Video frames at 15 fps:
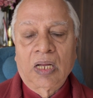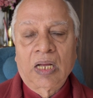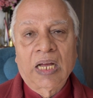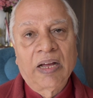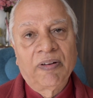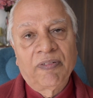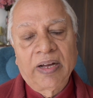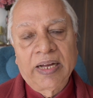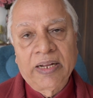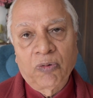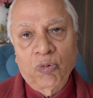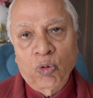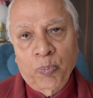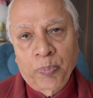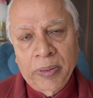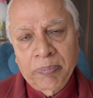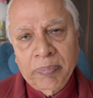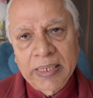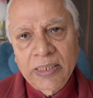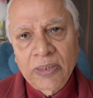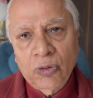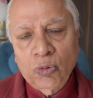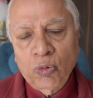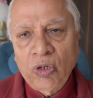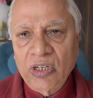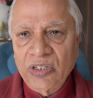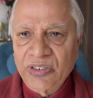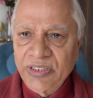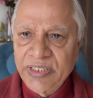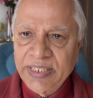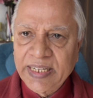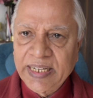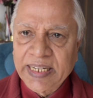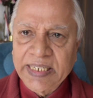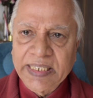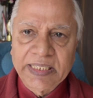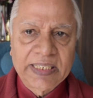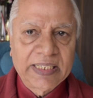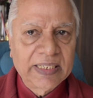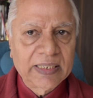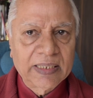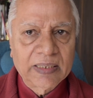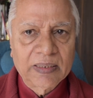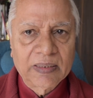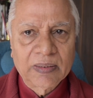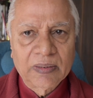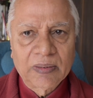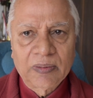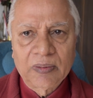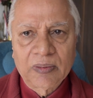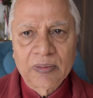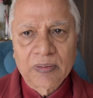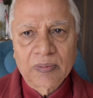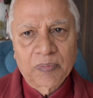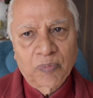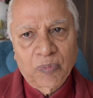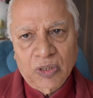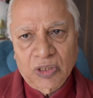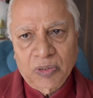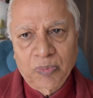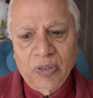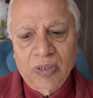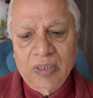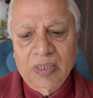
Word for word: have an open mind to learn anything possible.